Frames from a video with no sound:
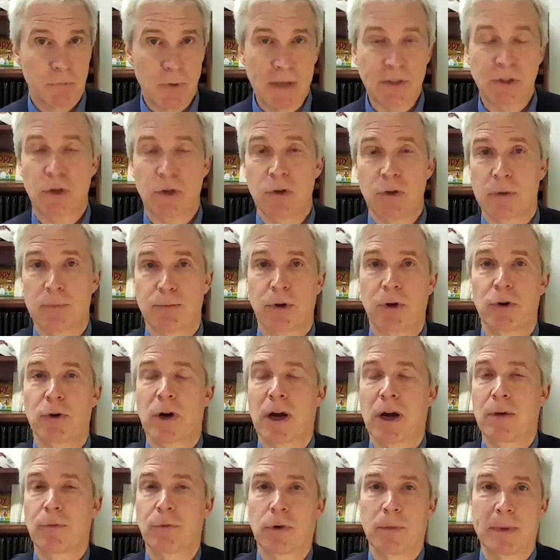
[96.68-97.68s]
rescued the
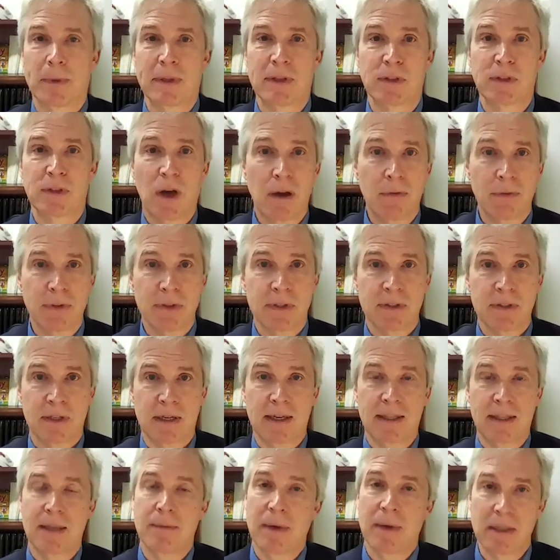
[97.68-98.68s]
program from
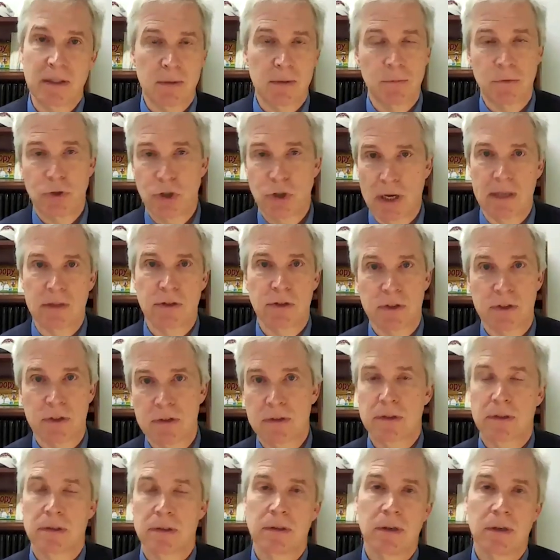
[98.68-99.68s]
insolvency and they made some
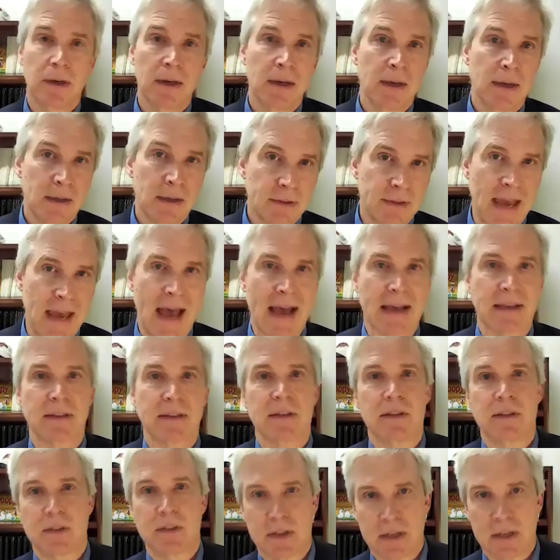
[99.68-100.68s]
changes to
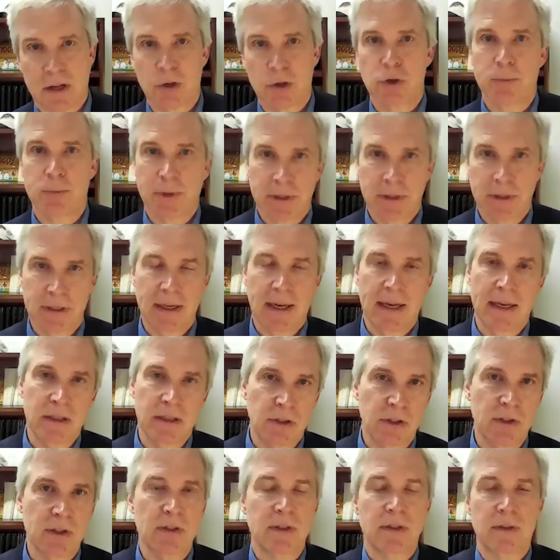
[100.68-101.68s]
taxes and eligibility
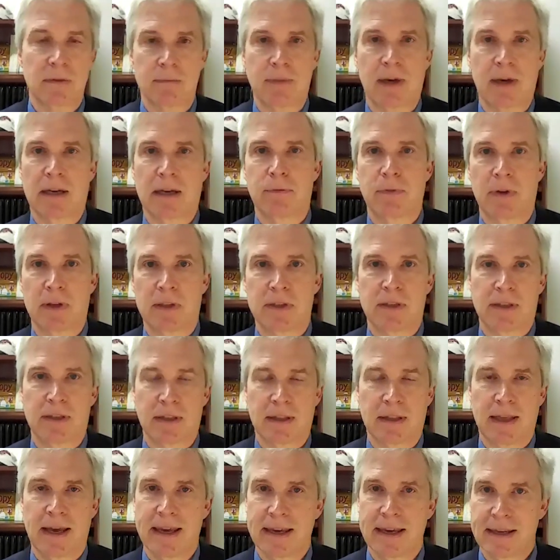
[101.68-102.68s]
ages and benefits
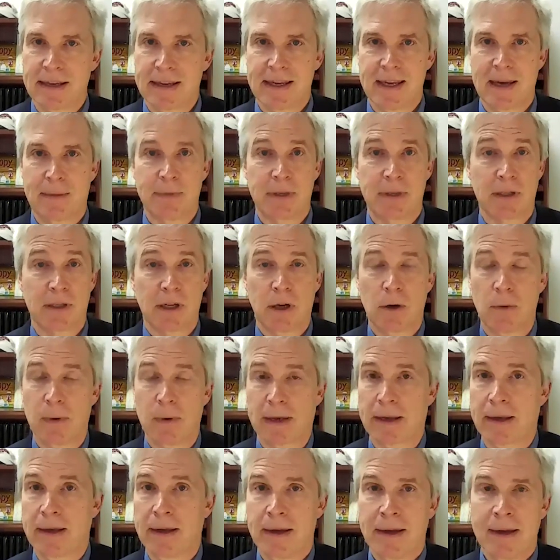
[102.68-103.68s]
and the like and kept it
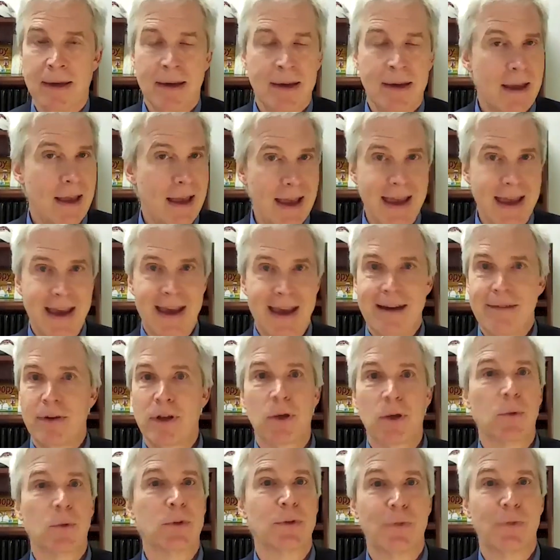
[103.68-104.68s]
going,
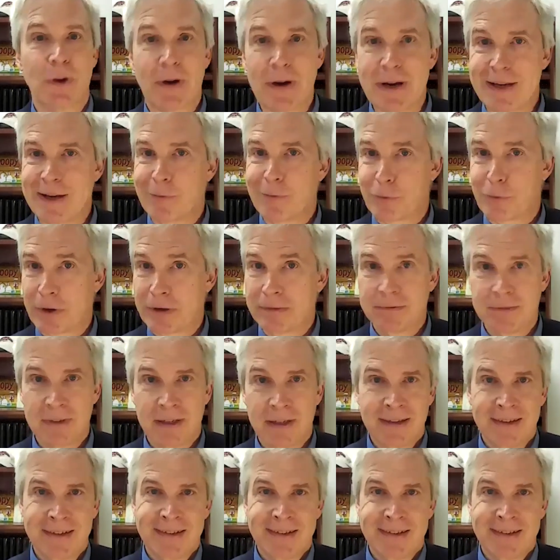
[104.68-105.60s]
everything was very different.